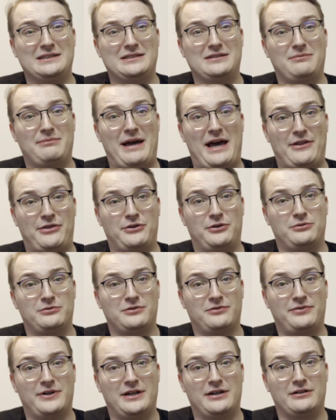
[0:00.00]
Matthew,
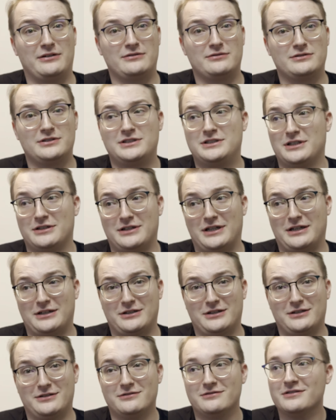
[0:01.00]
defender. Still not
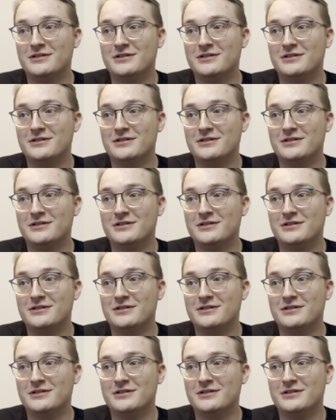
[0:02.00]
good.